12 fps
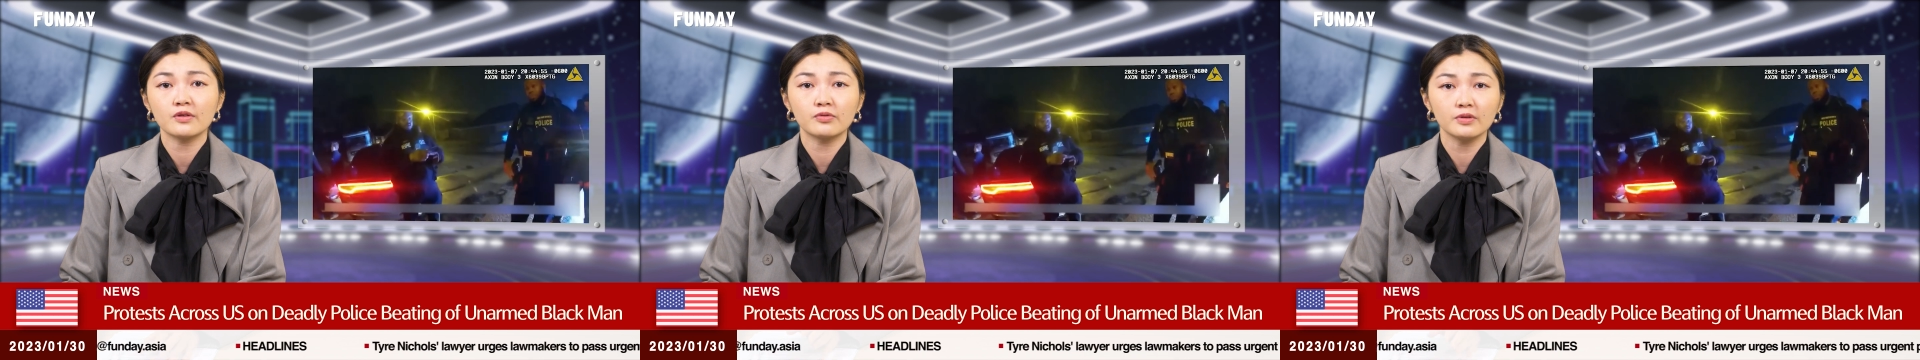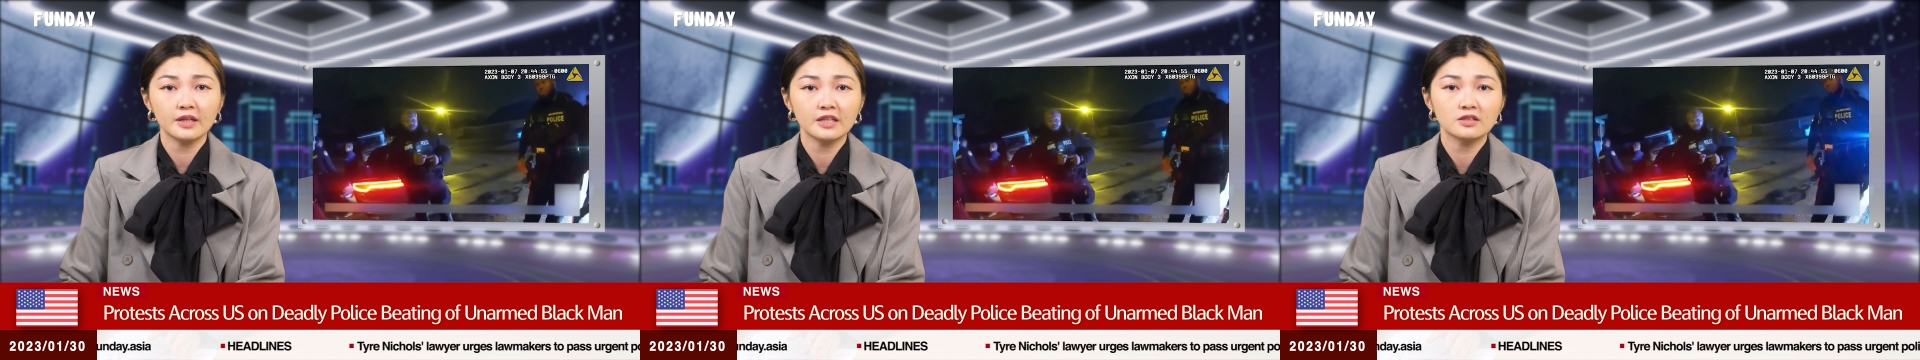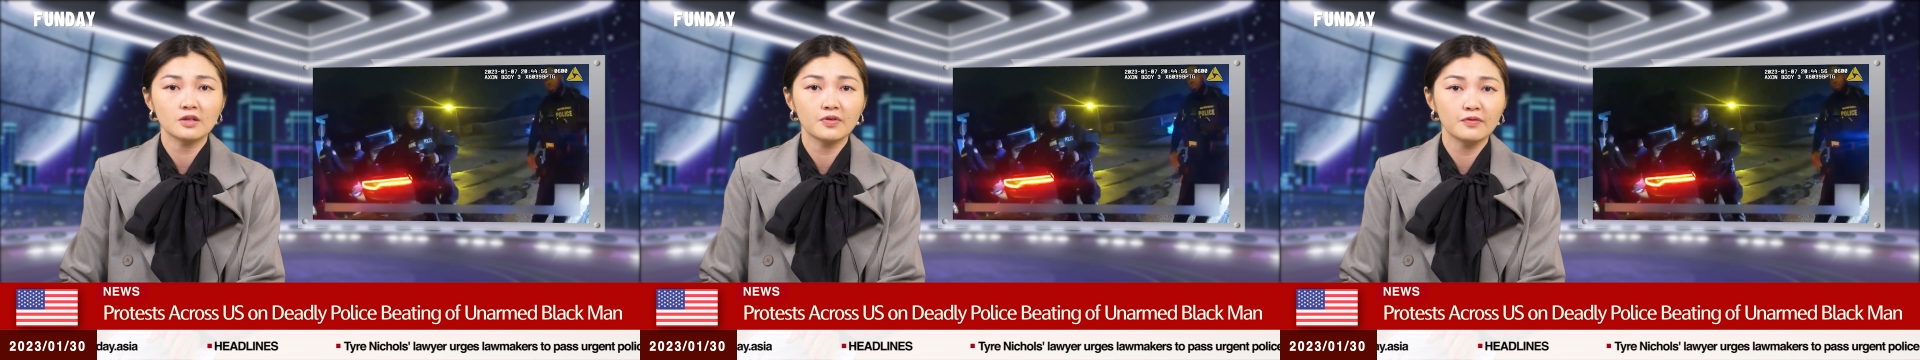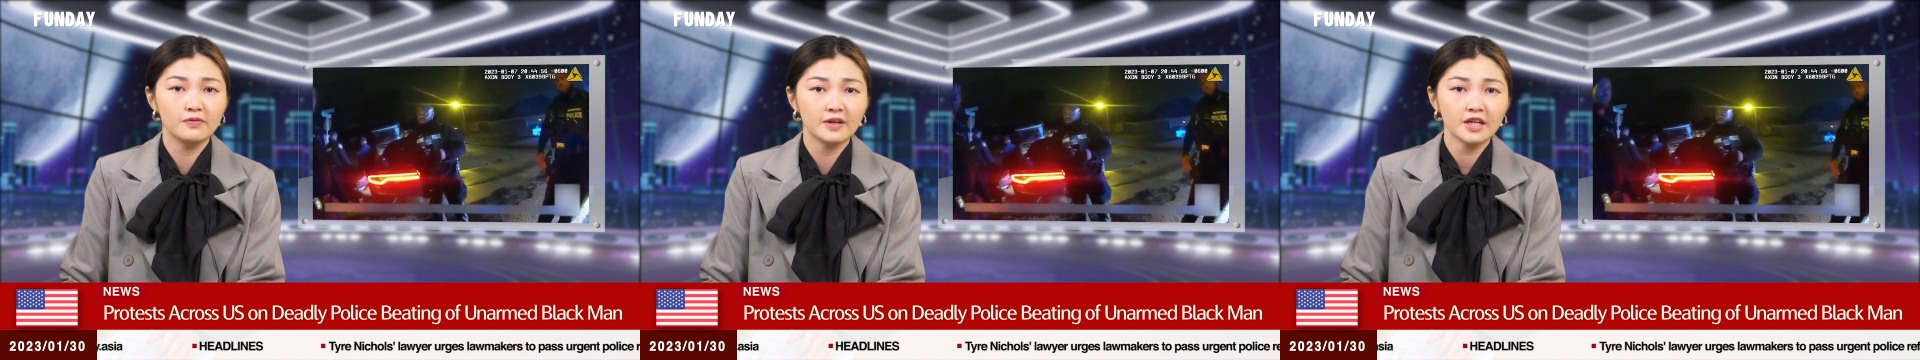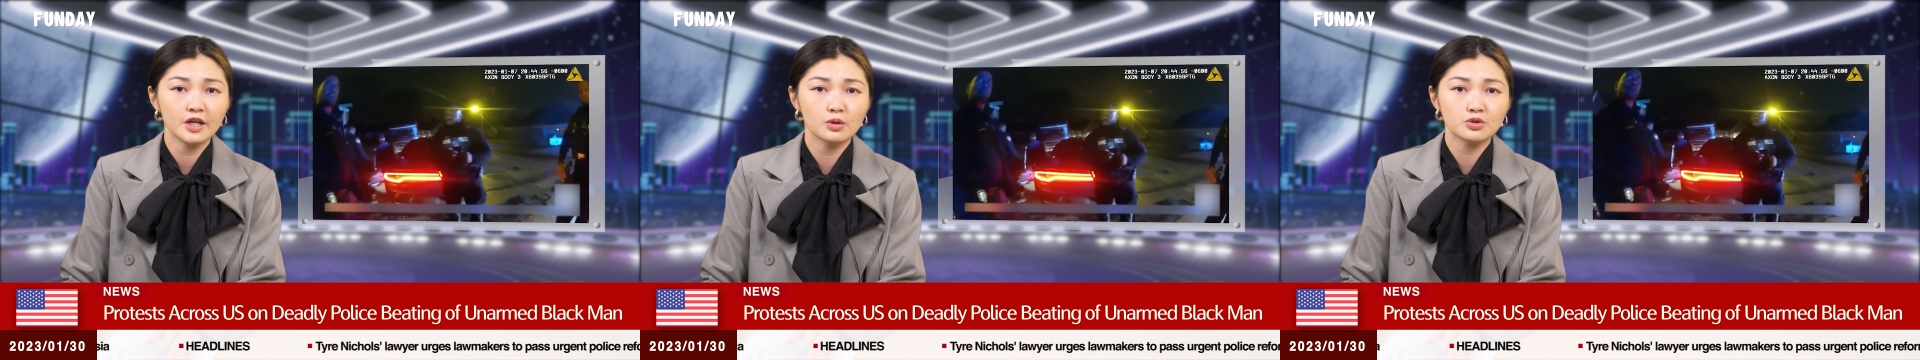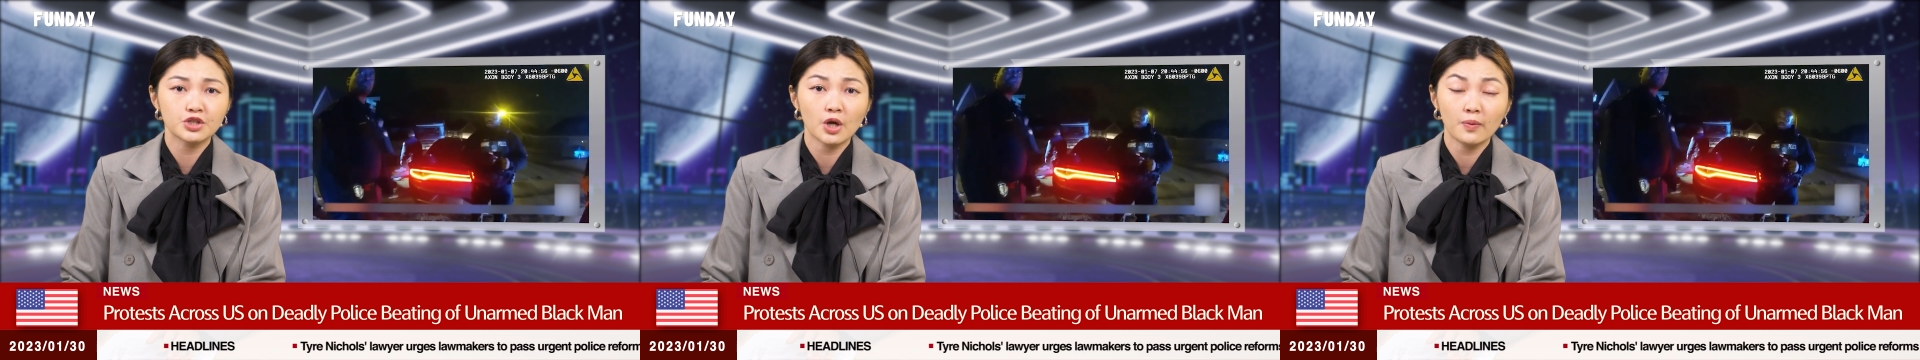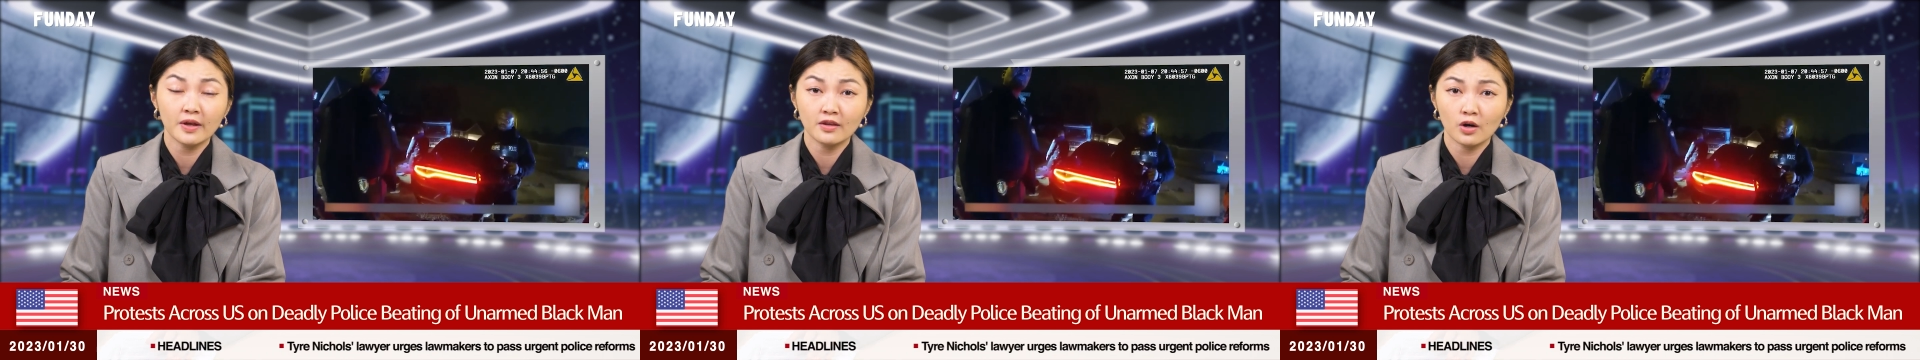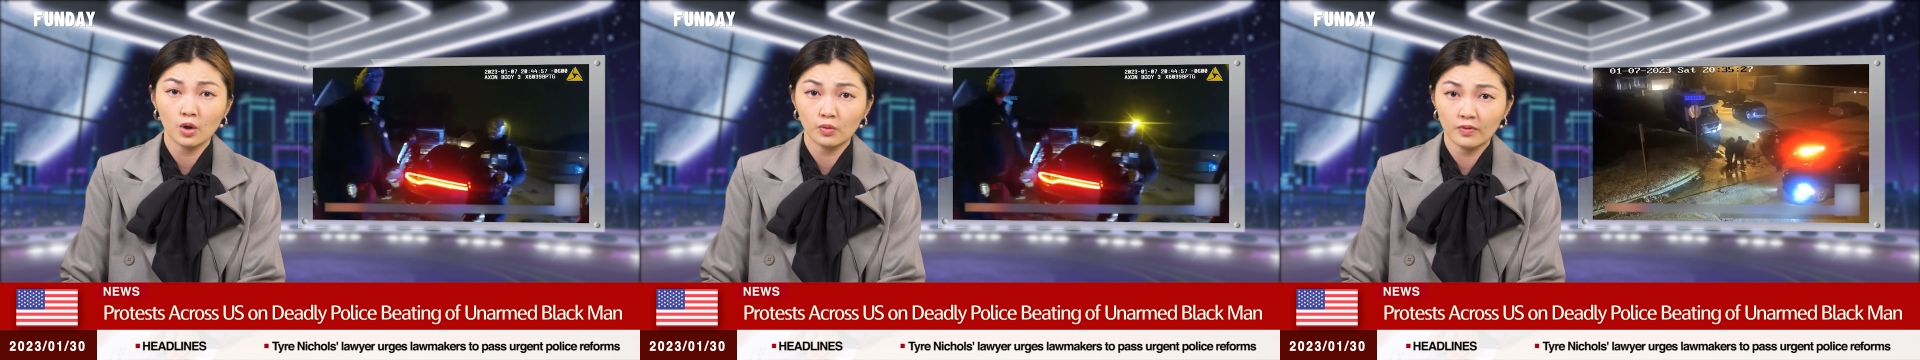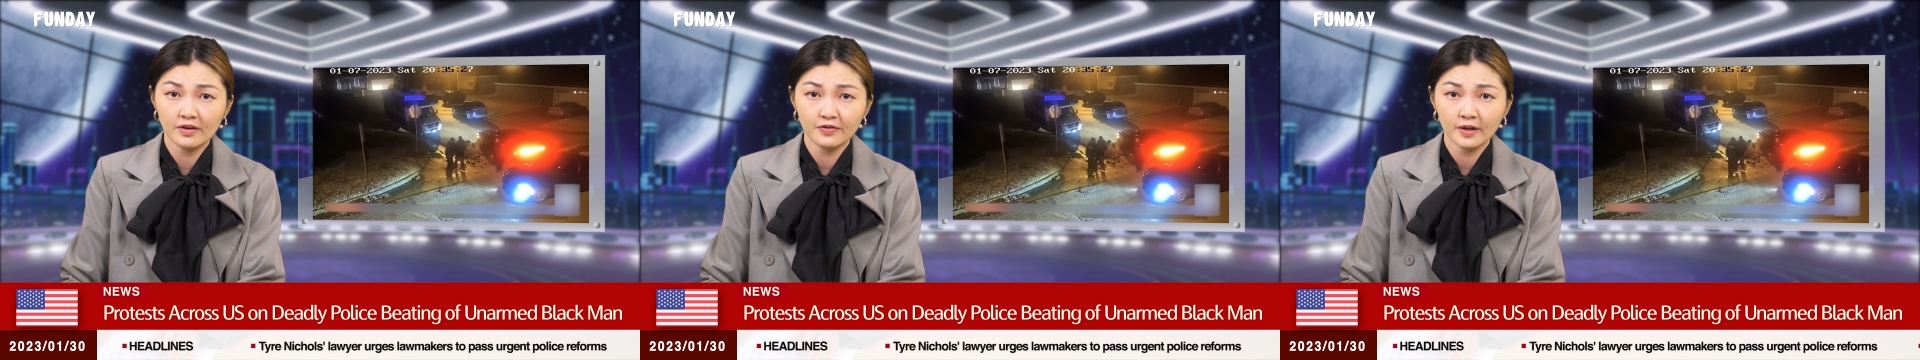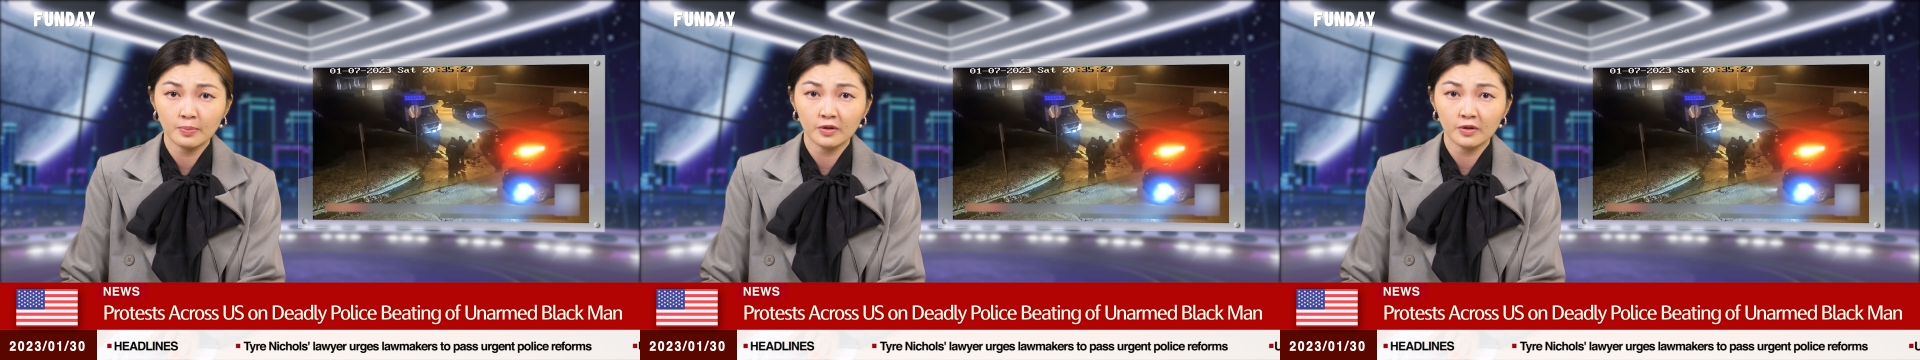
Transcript: the release of a video showing the horrific